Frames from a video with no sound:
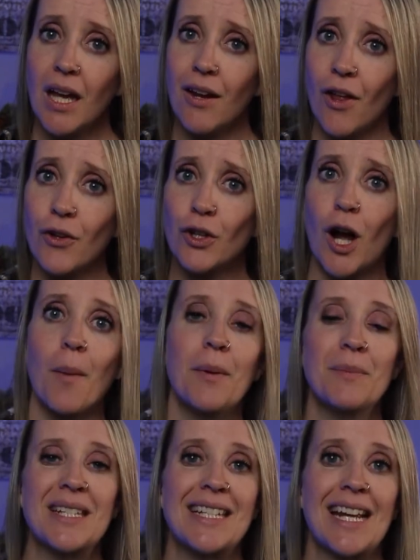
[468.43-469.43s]
Another
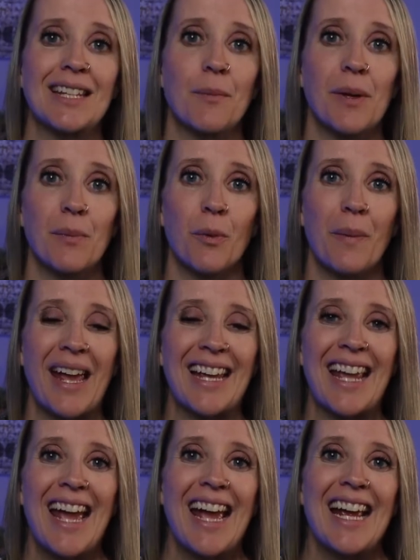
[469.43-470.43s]
common mistake that people
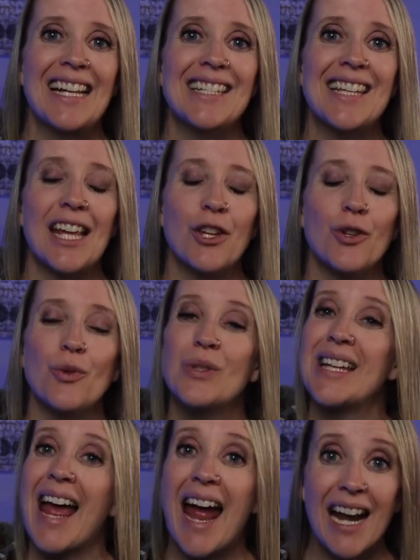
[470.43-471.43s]
make is they
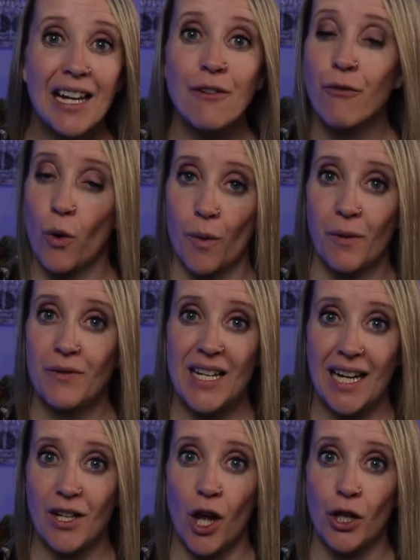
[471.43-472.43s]
use any form of
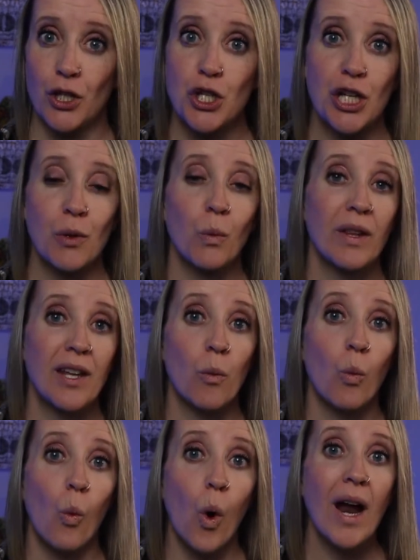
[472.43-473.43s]
technology
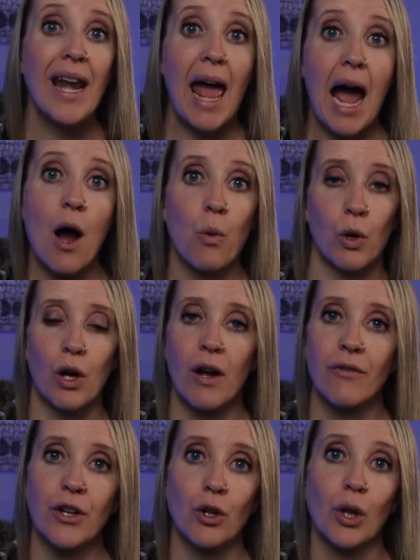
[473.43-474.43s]
within 1 hour
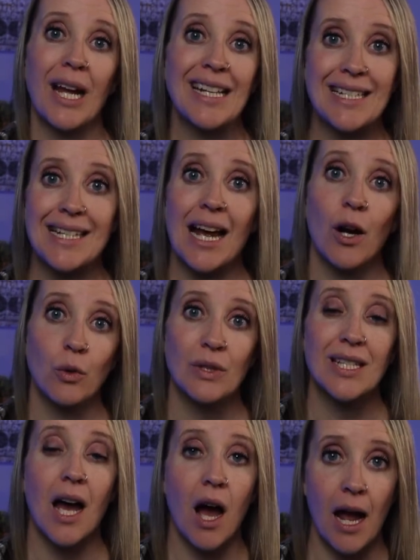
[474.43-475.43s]
of their lights
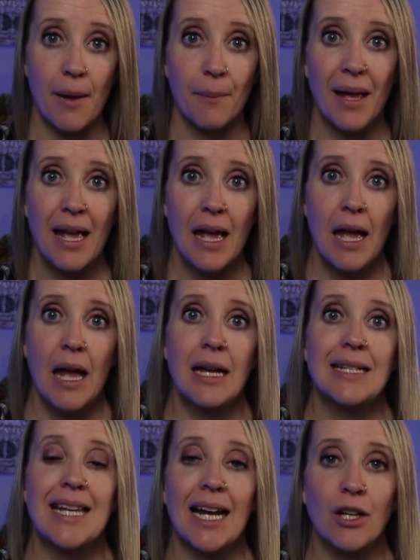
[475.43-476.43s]
out time.
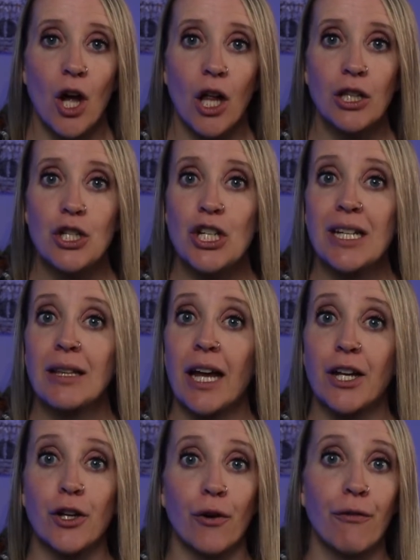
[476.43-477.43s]
Technology
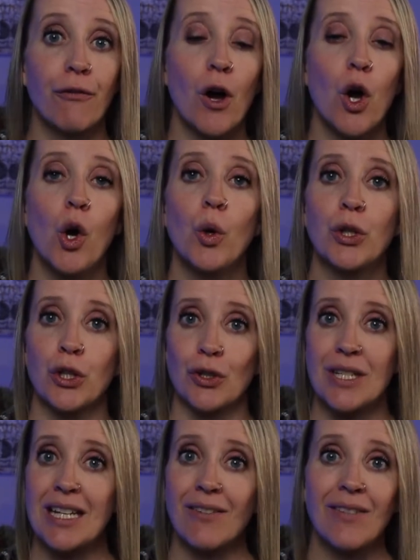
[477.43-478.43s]
like your phone, your
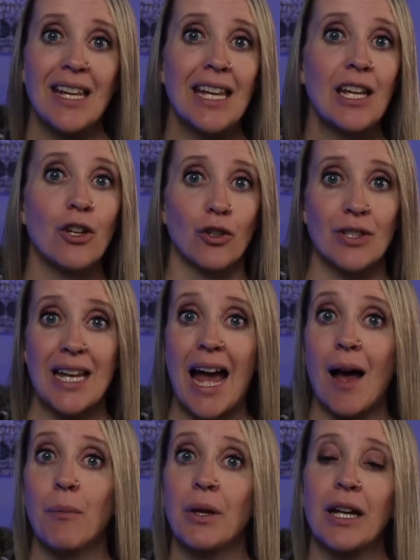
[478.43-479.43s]
TV, your
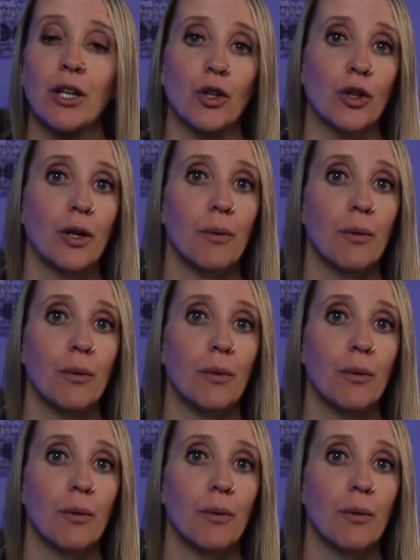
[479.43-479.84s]
tablet, your